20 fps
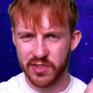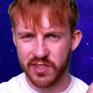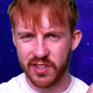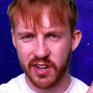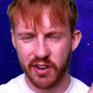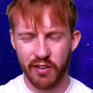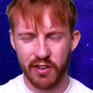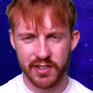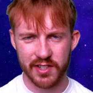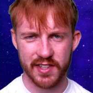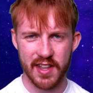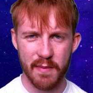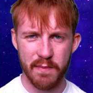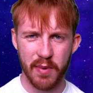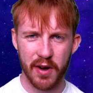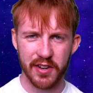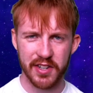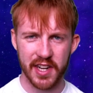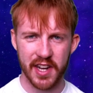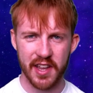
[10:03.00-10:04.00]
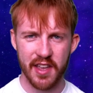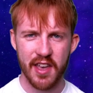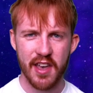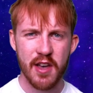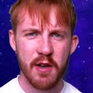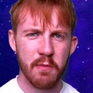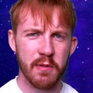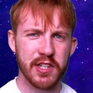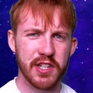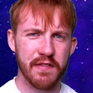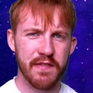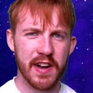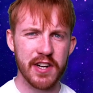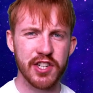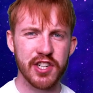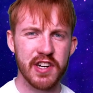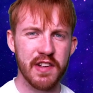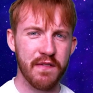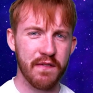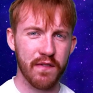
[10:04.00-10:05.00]
across their body, which
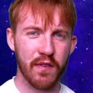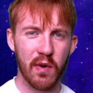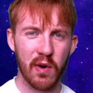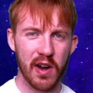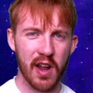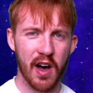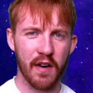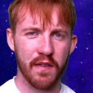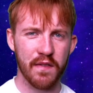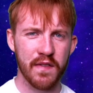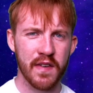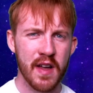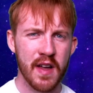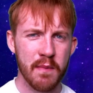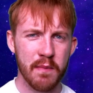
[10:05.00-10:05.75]
eventually fall off